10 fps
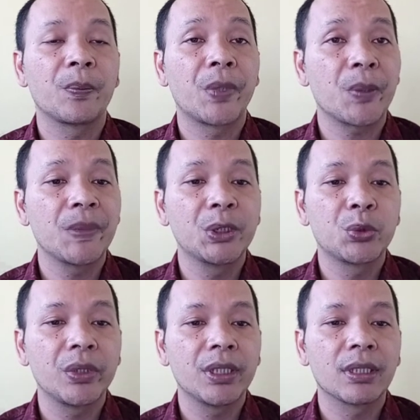
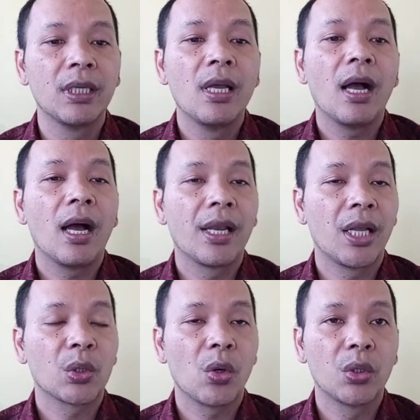perpetuate other
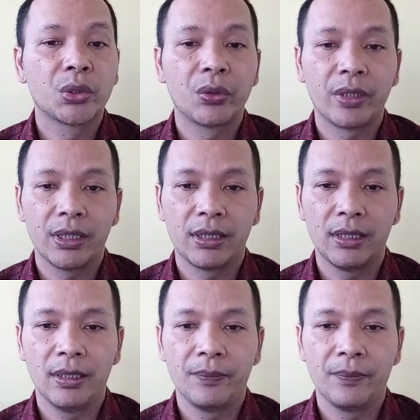authority.